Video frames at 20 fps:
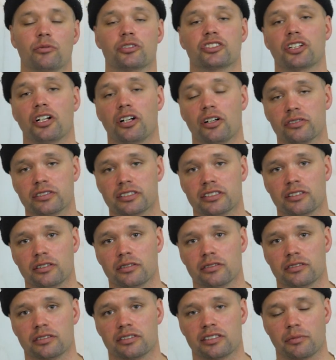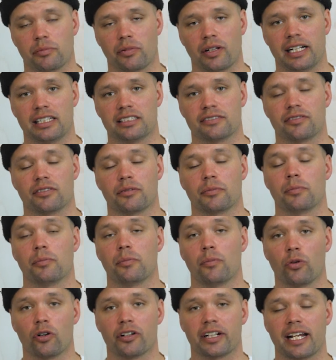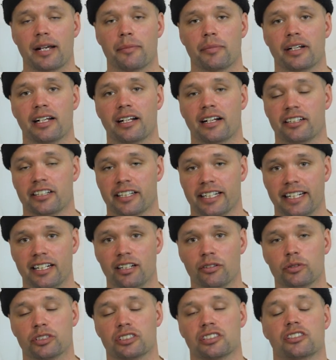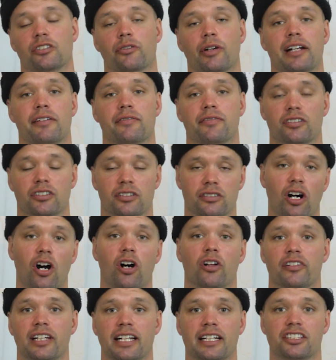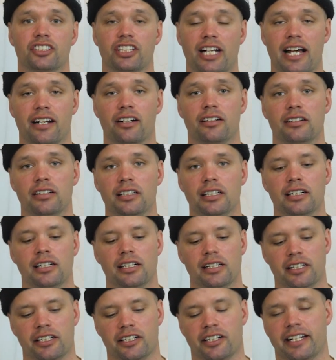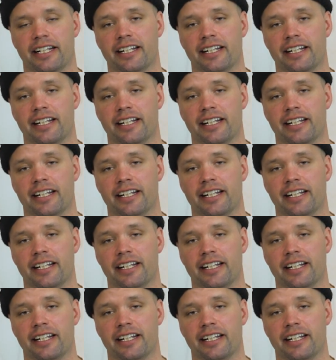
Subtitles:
which also supplies for more dampening on your heel, which is great for all day chatter. Your